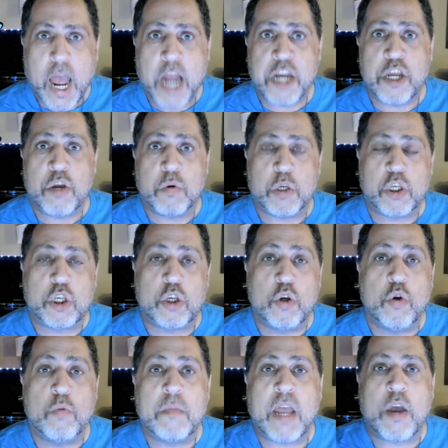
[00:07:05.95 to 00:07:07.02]
and you
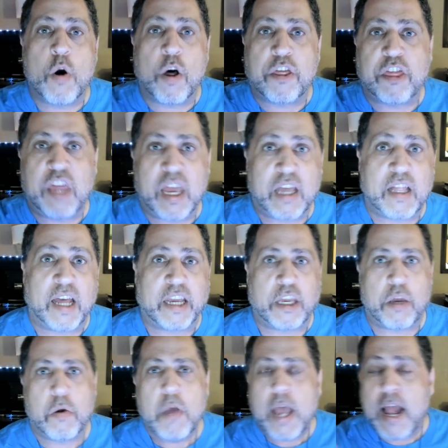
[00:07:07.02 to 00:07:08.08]
assume they all think like
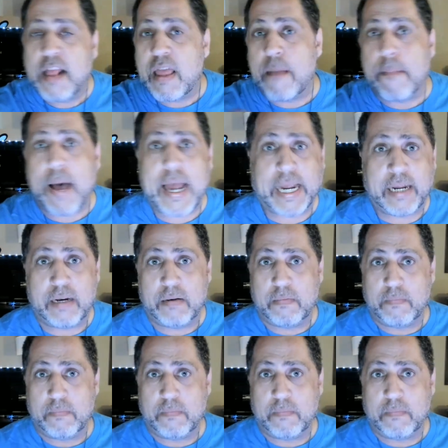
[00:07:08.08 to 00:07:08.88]
you, and they might,